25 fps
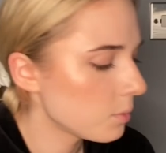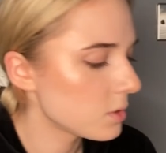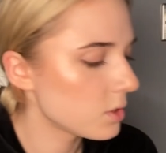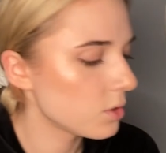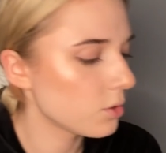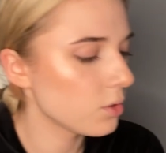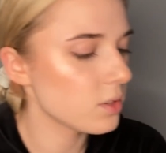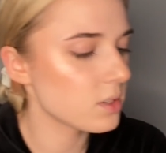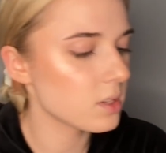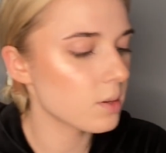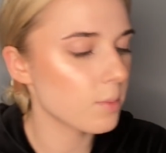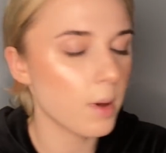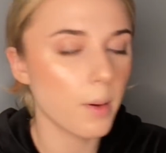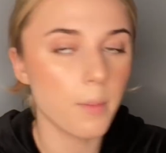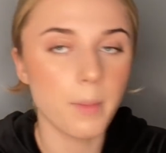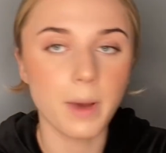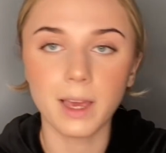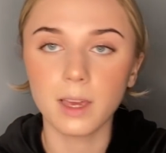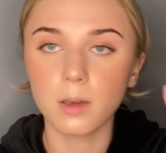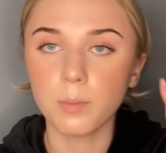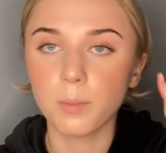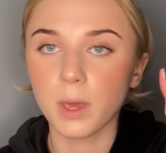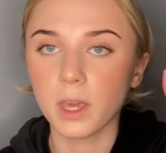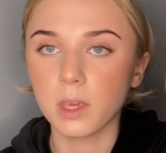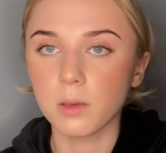Still using my
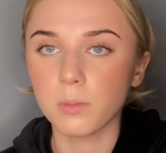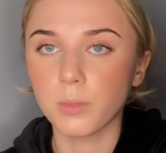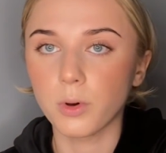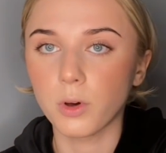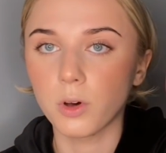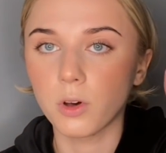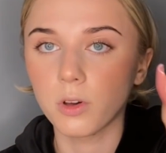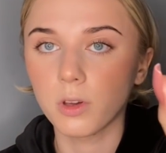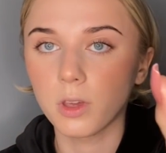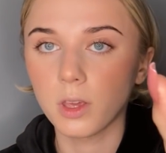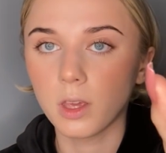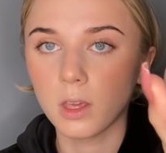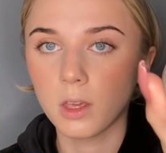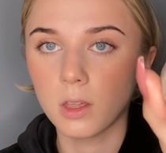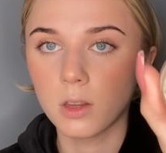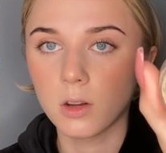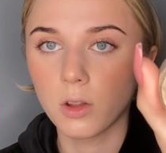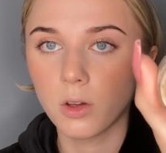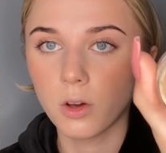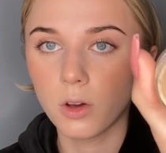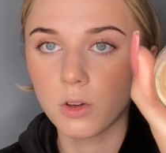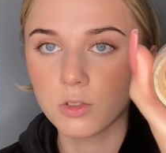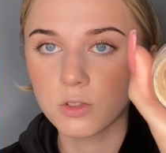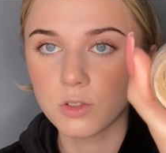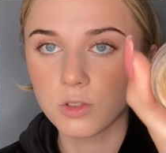MAC Paint Pot in
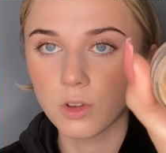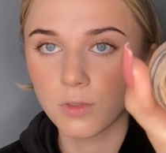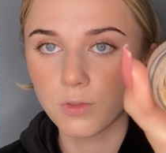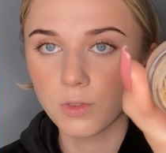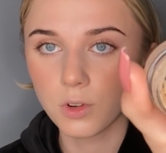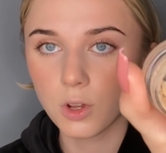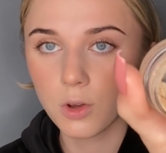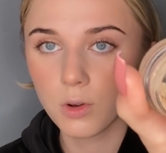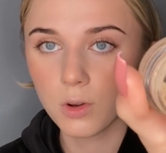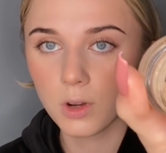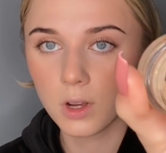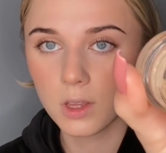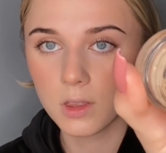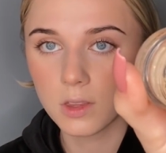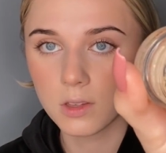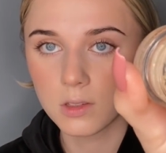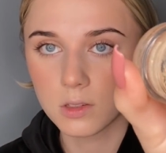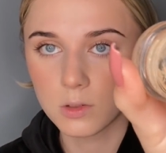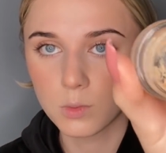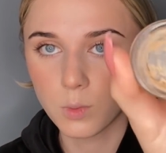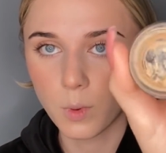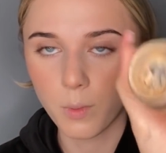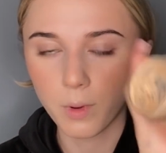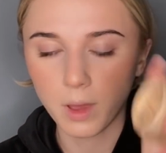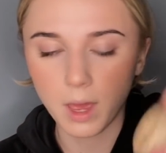Soft Ochre, this
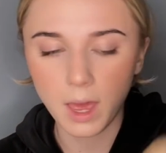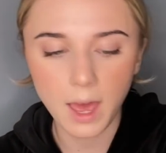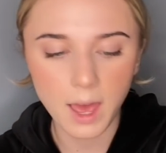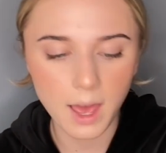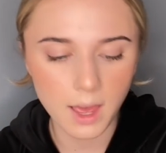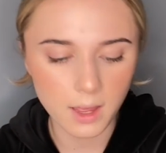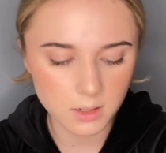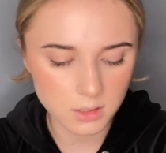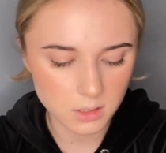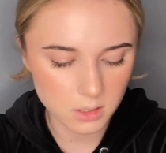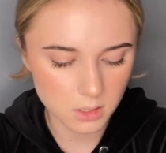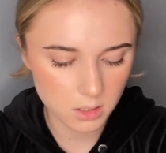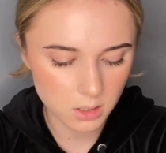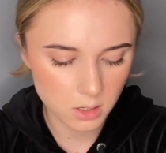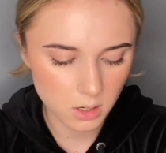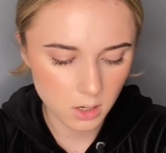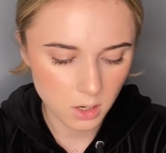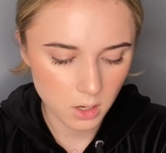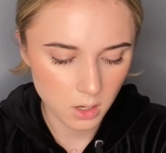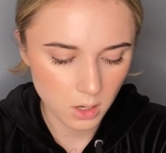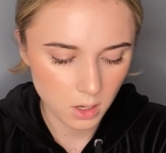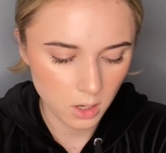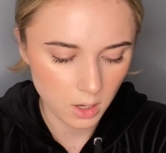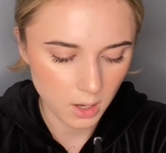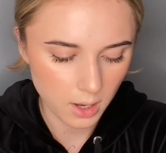is where we're at,
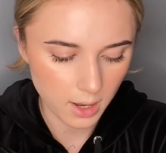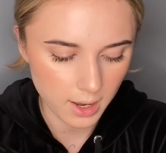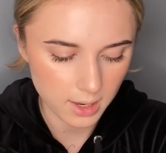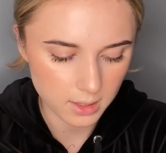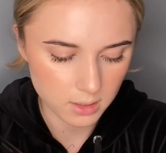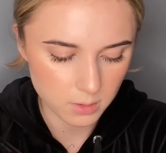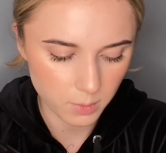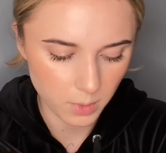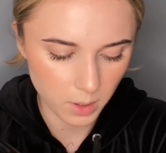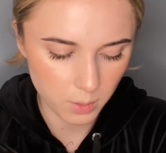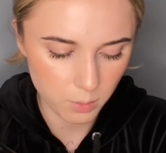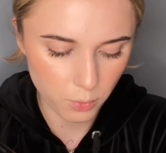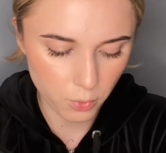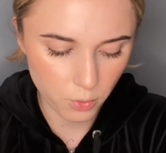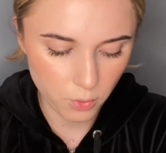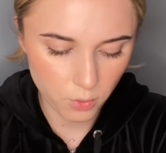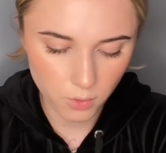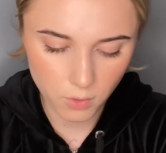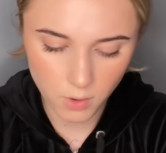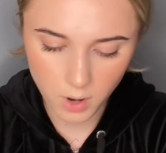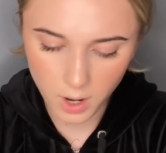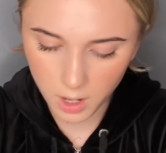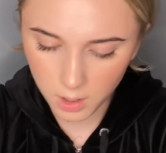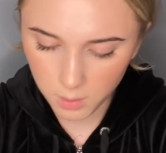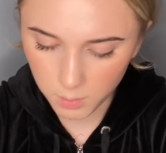as my
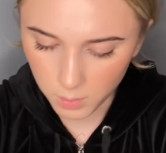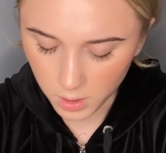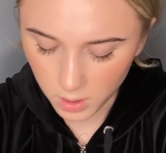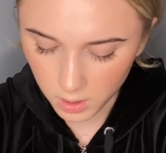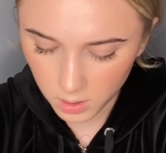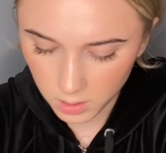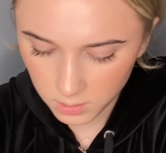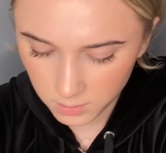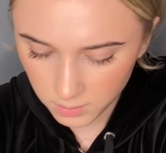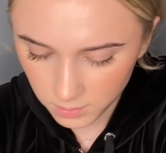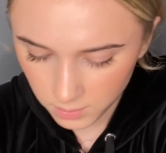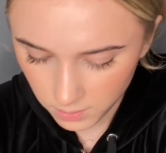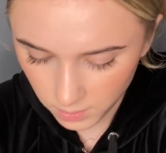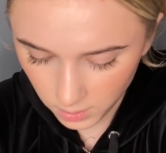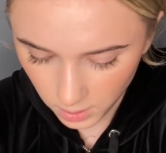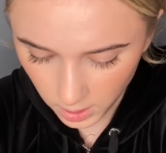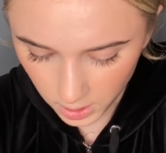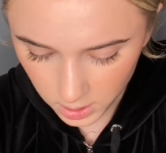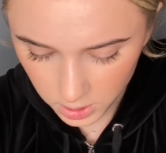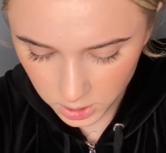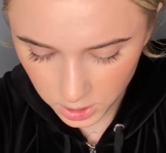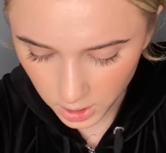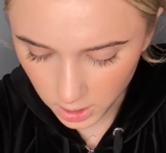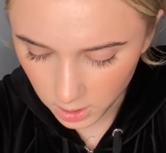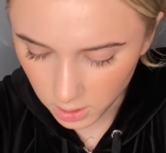primer for
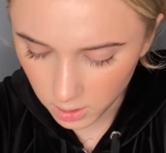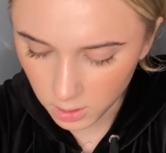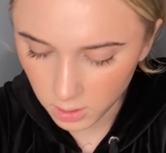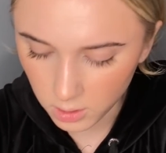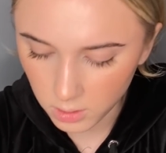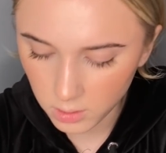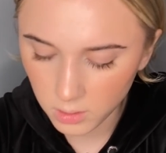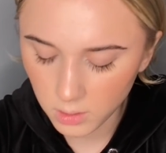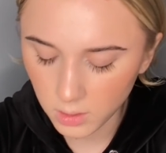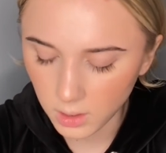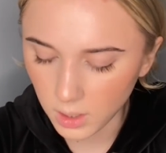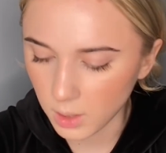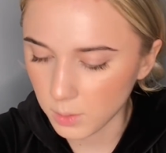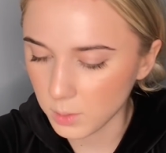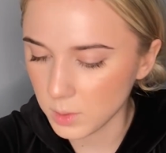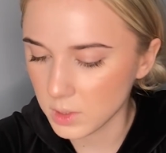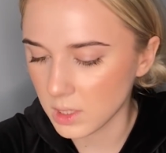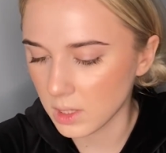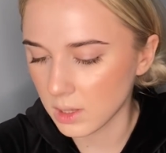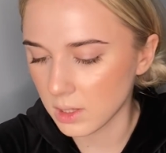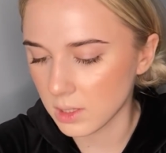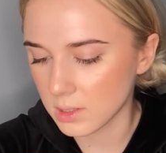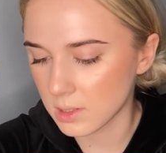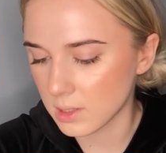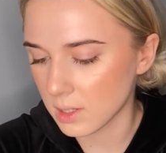eyeshadow. And I'm
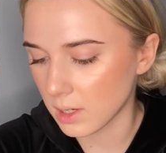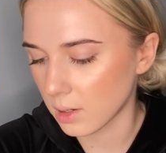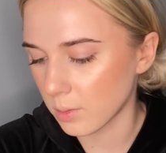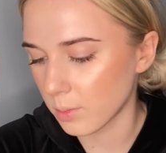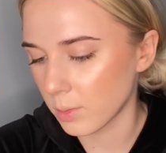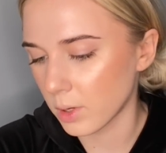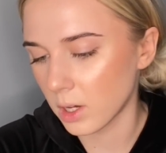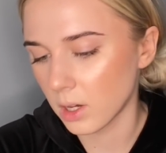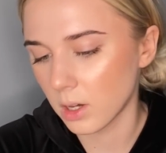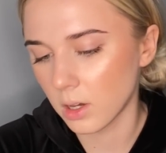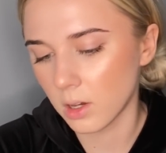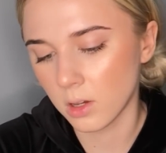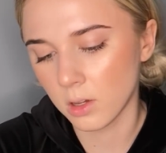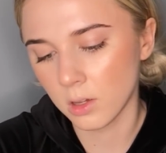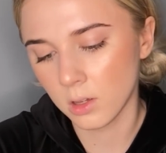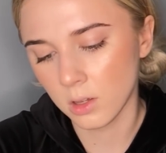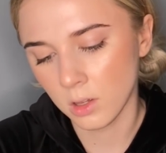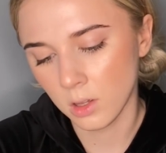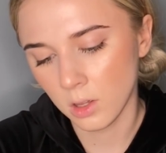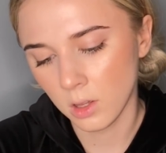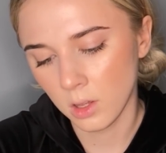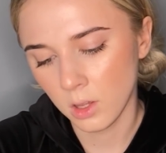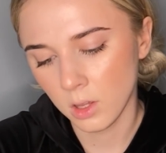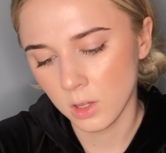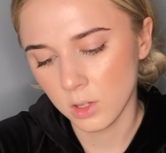using the Sigma
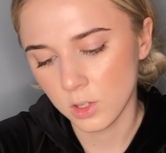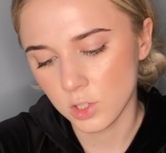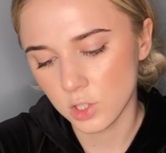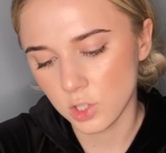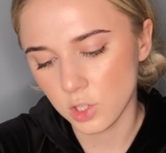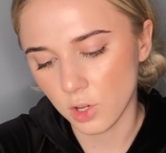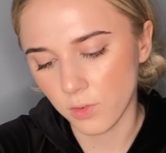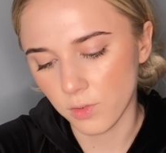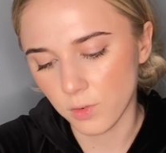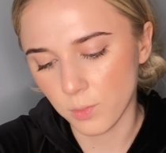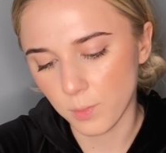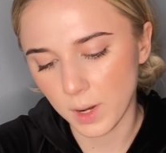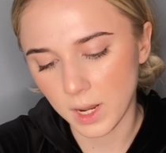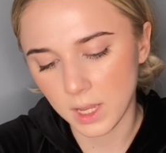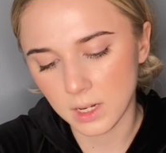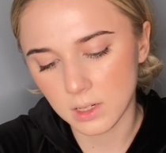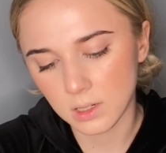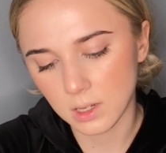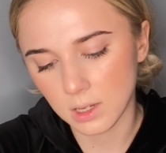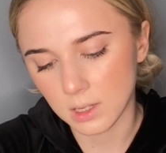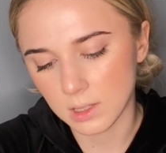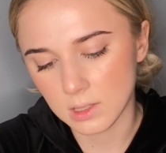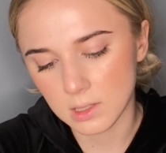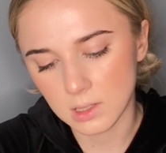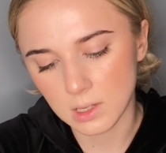Soft
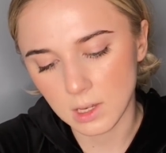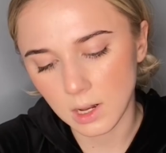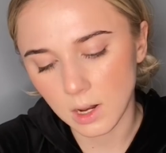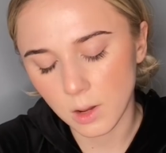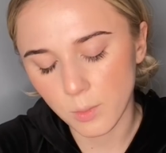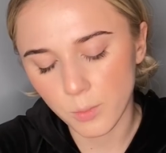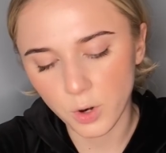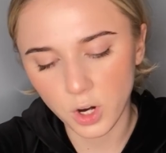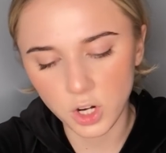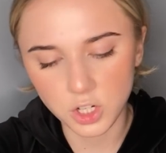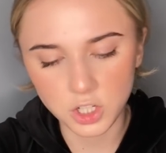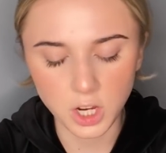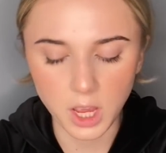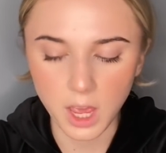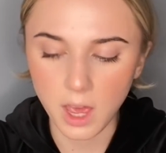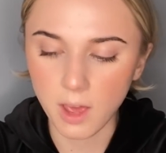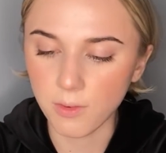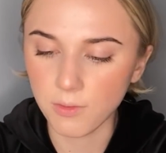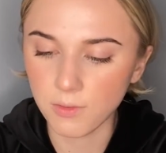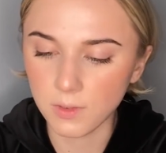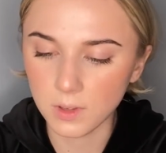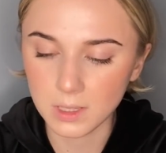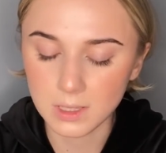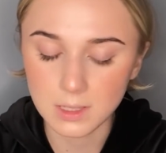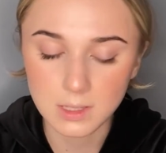Blend Concealer Brush
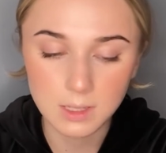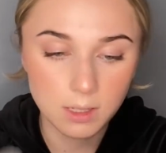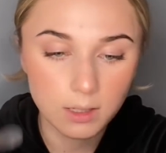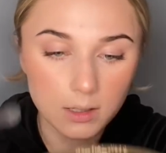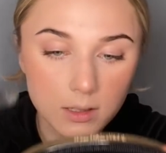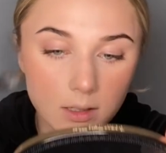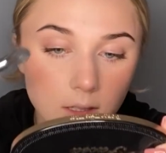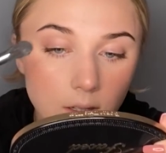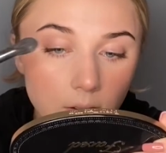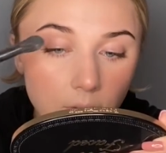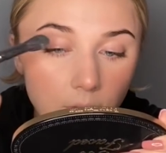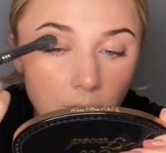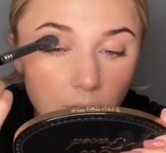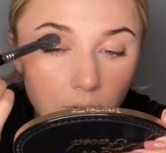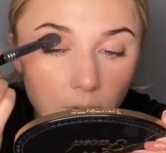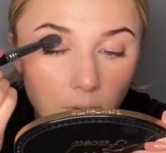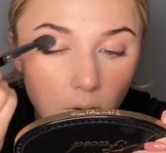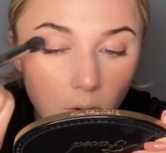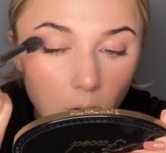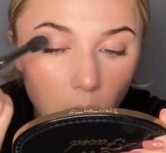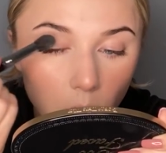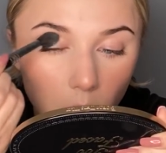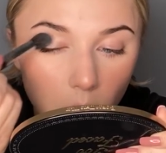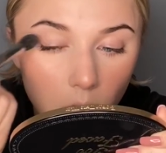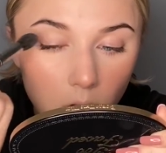
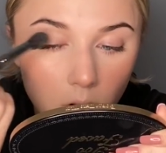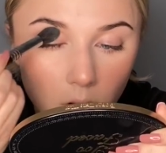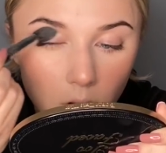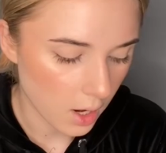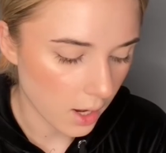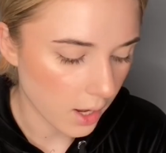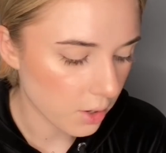F64.